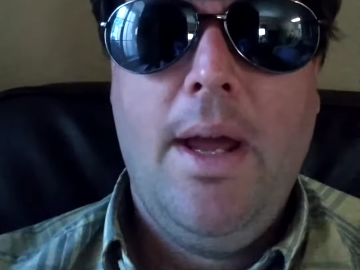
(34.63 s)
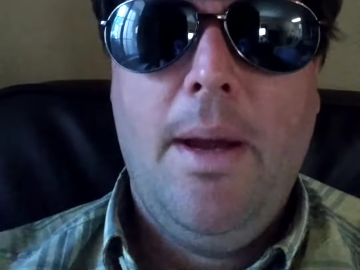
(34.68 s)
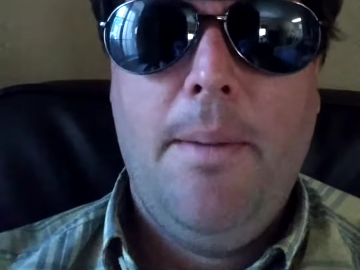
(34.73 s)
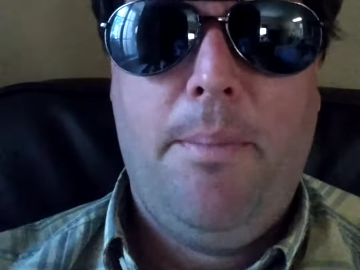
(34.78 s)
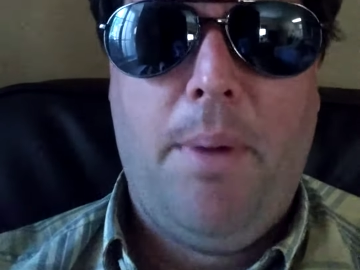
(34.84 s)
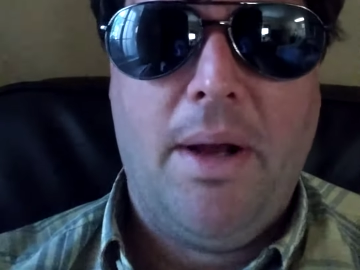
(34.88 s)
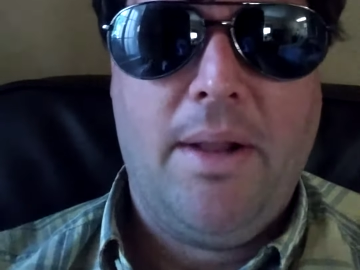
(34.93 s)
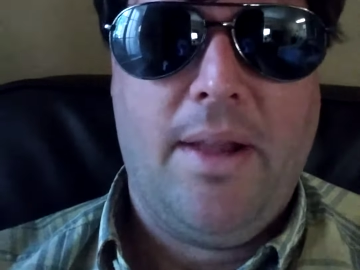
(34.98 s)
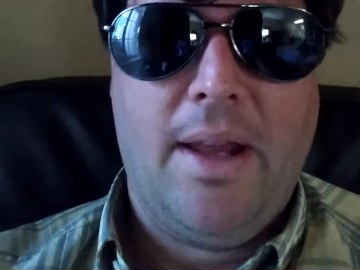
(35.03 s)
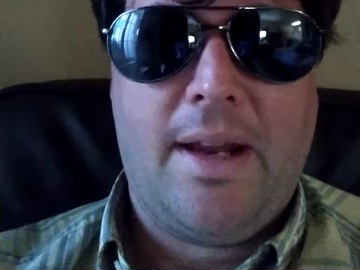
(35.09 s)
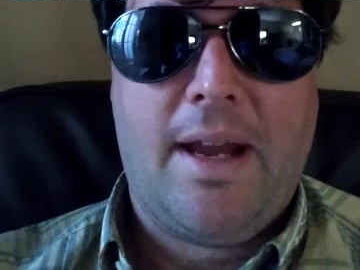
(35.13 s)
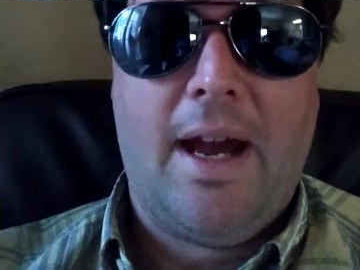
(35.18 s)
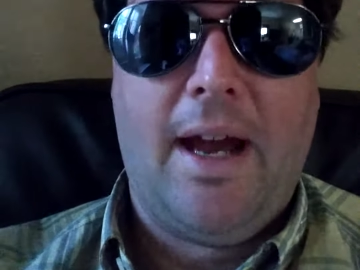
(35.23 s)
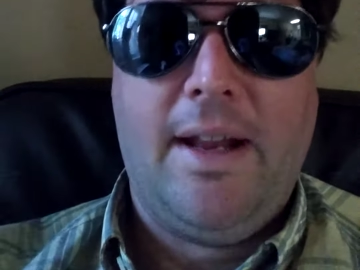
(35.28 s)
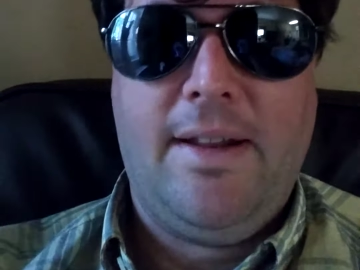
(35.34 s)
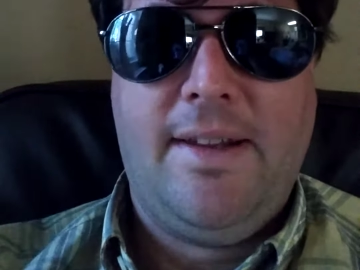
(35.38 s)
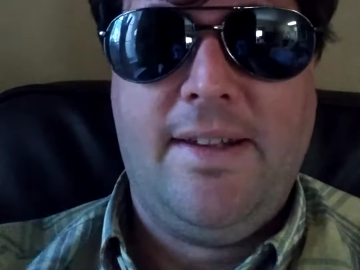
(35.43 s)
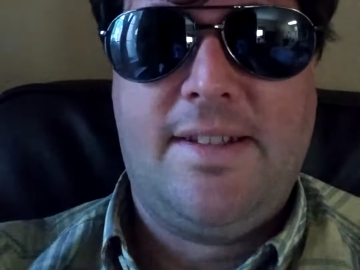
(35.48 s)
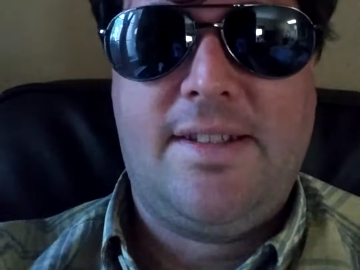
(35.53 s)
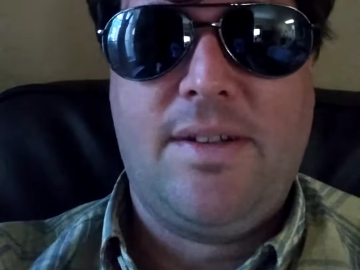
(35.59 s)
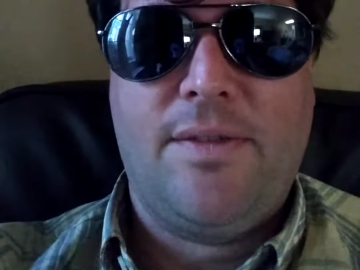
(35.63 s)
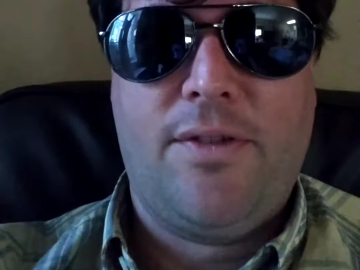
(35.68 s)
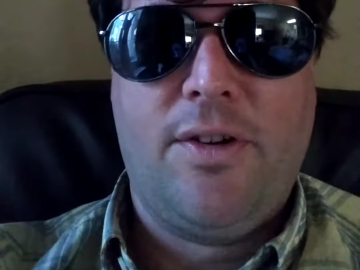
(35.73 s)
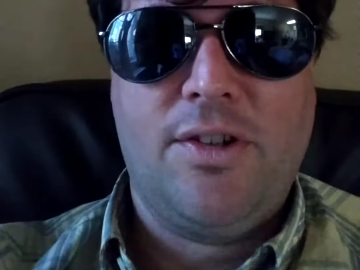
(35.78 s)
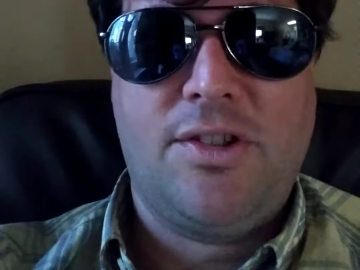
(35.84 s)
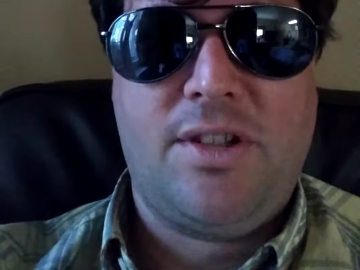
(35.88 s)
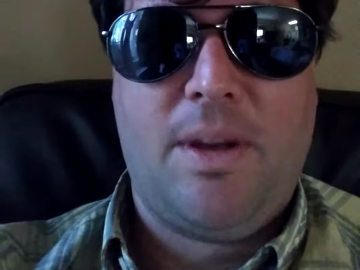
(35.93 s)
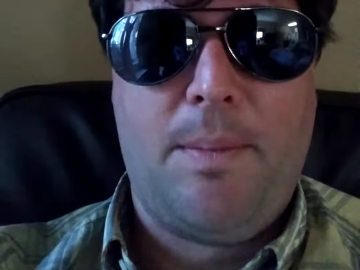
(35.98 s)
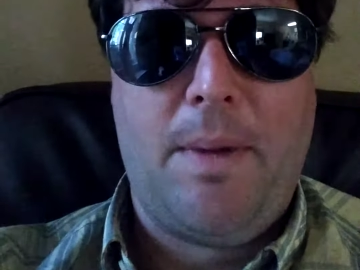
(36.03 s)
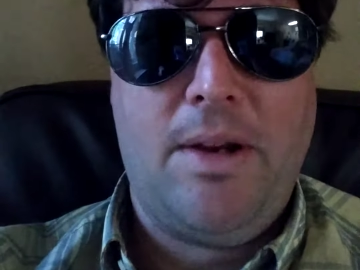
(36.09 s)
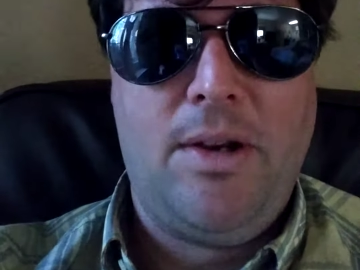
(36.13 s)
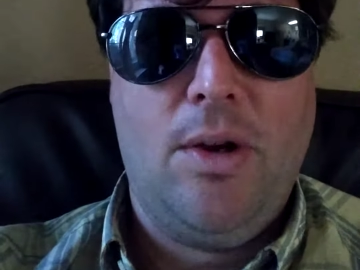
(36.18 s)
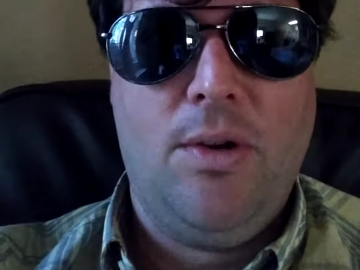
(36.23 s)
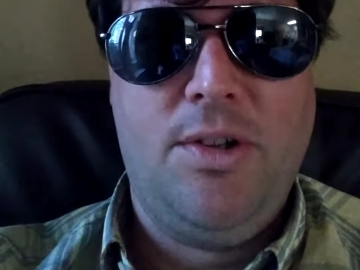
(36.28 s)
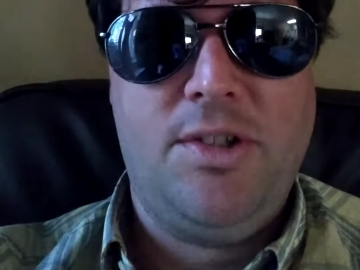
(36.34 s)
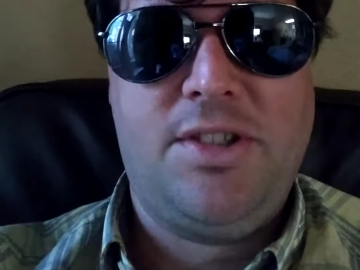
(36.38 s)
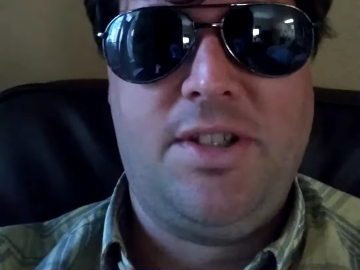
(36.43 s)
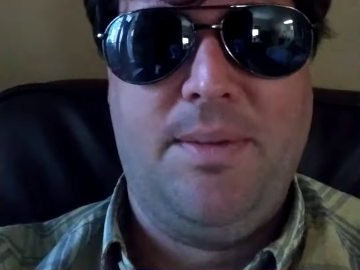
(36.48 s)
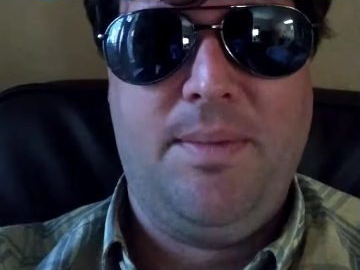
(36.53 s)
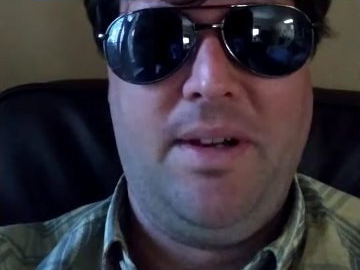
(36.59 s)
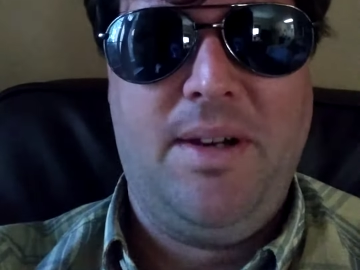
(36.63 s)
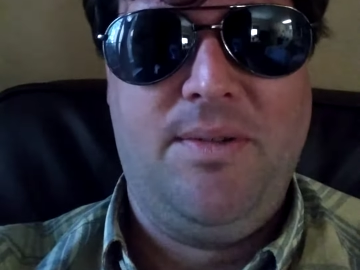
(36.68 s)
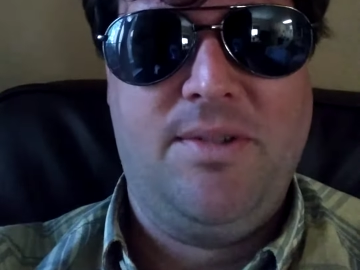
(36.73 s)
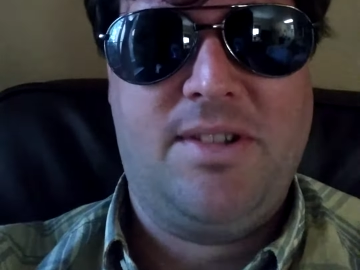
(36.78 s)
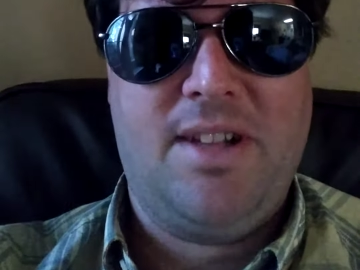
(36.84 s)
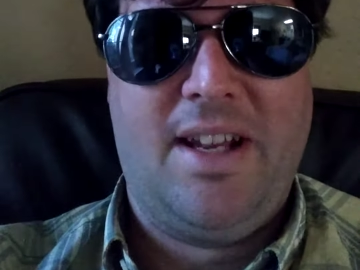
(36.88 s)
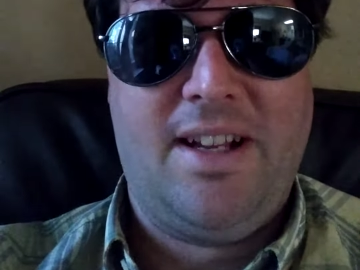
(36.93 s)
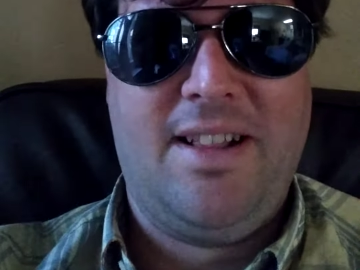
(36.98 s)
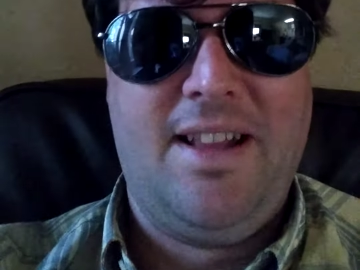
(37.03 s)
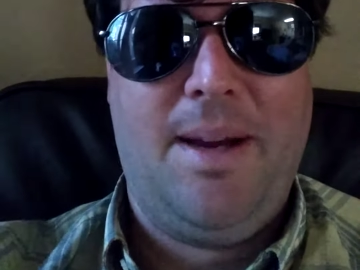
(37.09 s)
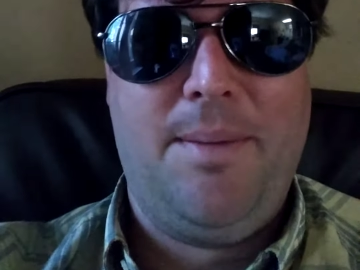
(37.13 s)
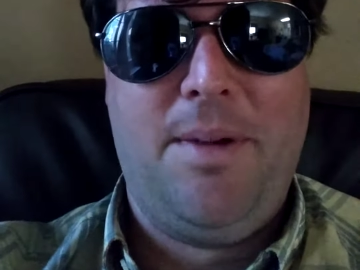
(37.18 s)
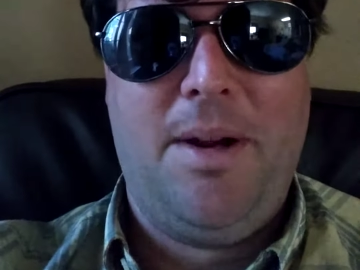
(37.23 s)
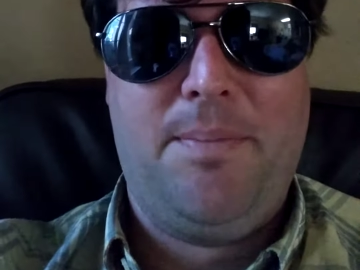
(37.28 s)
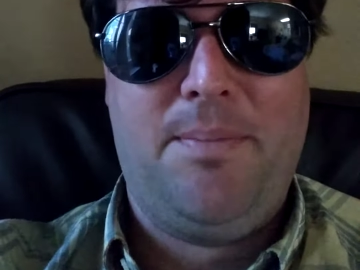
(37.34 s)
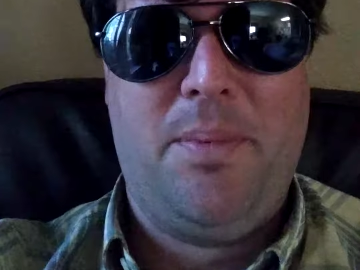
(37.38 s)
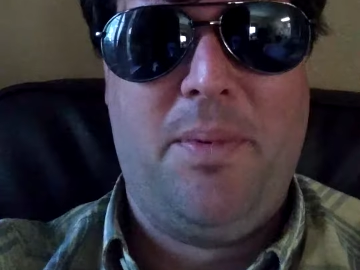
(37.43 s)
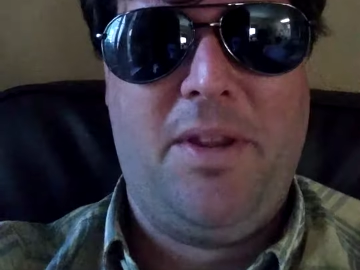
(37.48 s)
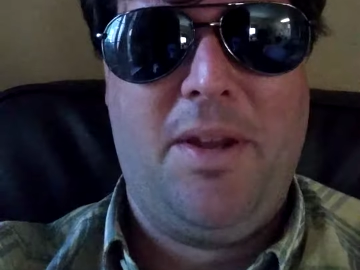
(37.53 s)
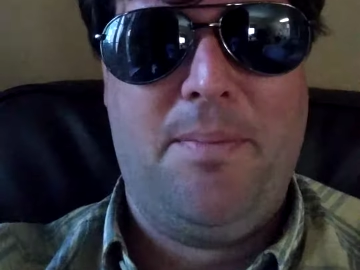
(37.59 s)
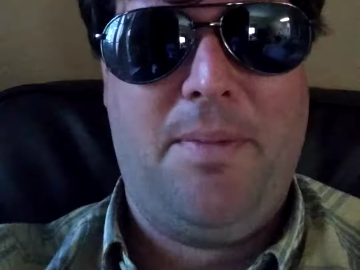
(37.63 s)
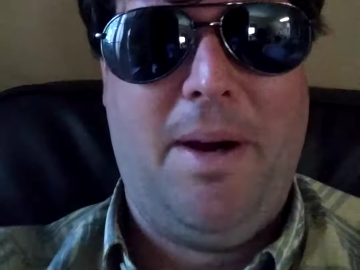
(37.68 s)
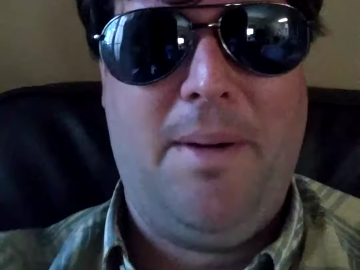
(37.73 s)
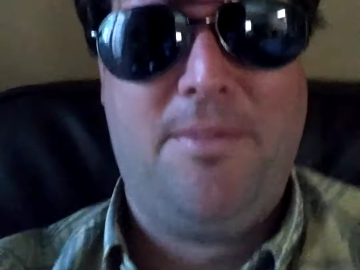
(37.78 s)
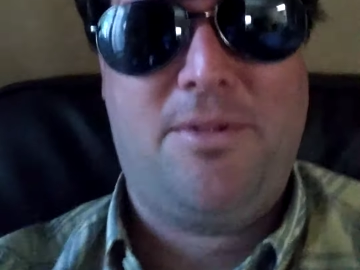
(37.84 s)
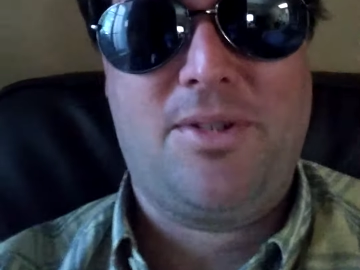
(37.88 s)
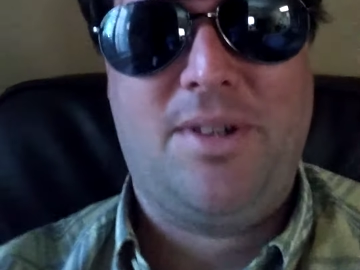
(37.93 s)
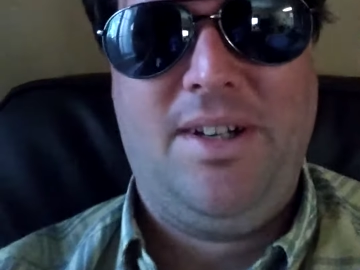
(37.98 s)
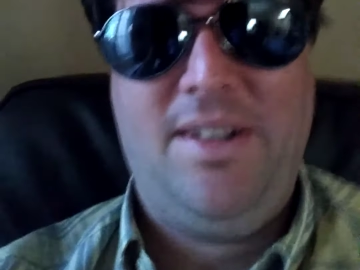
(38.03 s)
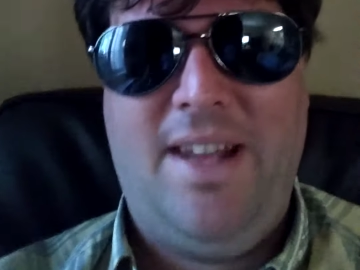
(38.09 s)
but like I, this is the first time I noticed him, and he was like climbing up the palm tree.